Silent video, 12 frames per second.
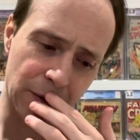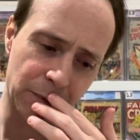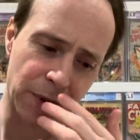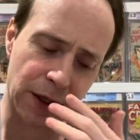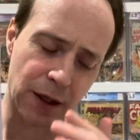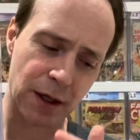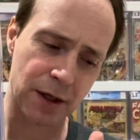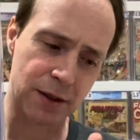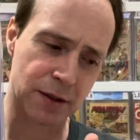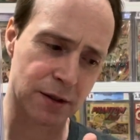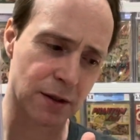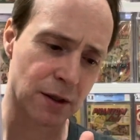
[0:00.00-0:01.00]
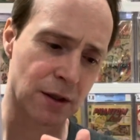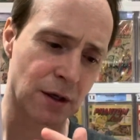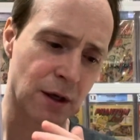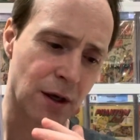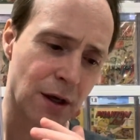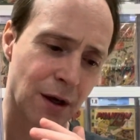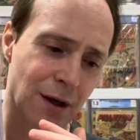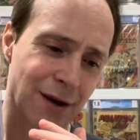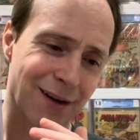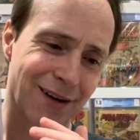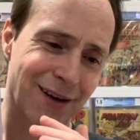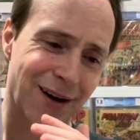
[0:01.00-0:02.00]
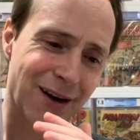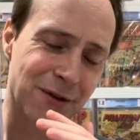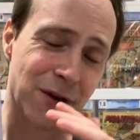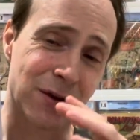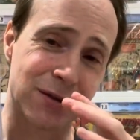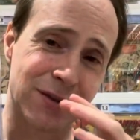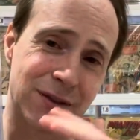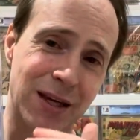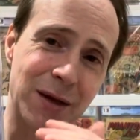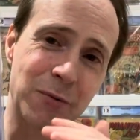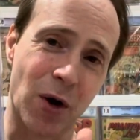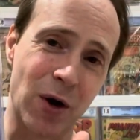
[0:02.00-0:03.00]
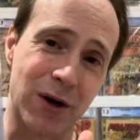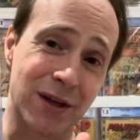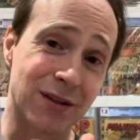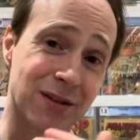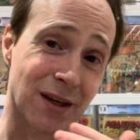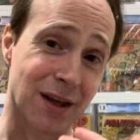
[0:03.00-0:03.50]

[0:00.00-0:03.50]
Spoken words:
because the same artist,